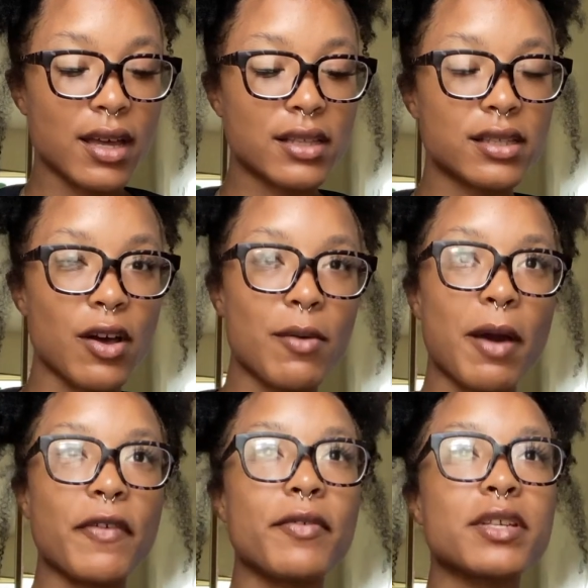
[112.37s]
so my
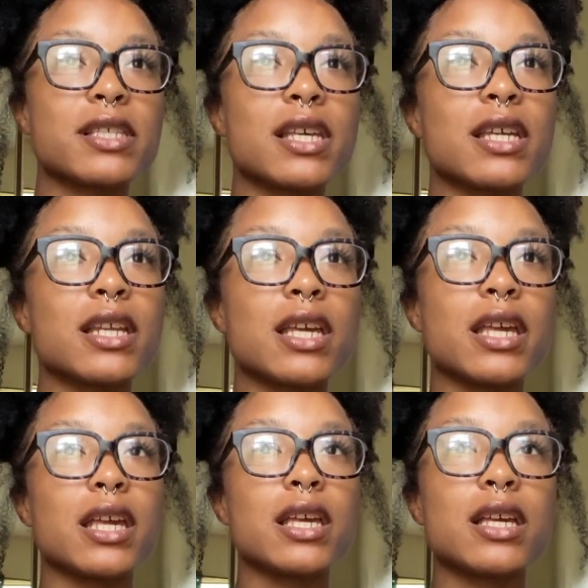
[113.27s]
favorite scent
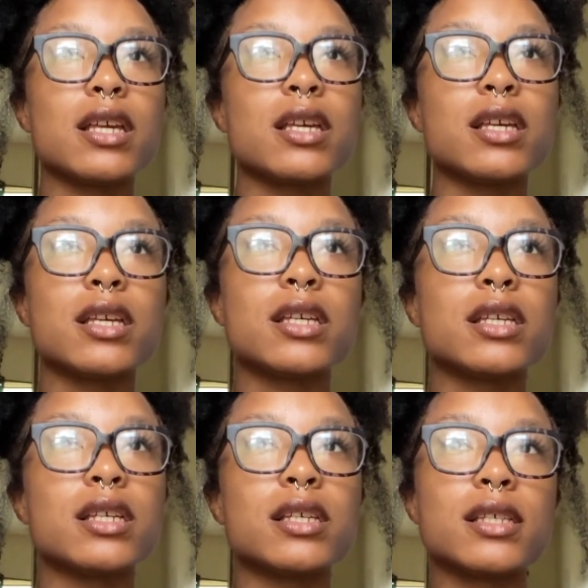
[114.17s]

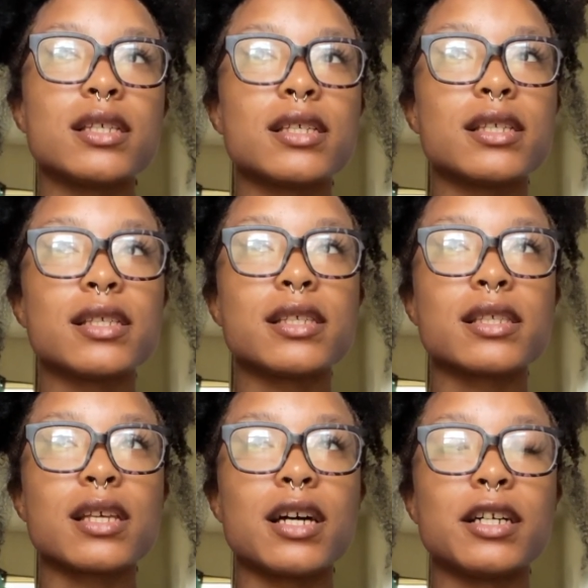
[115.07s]

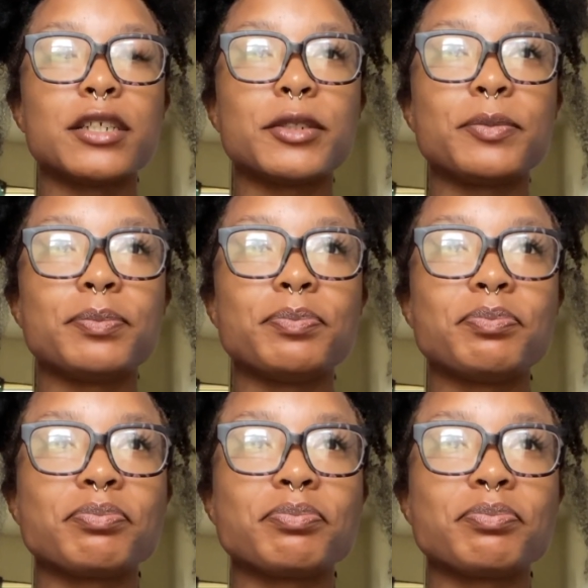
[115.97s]
is um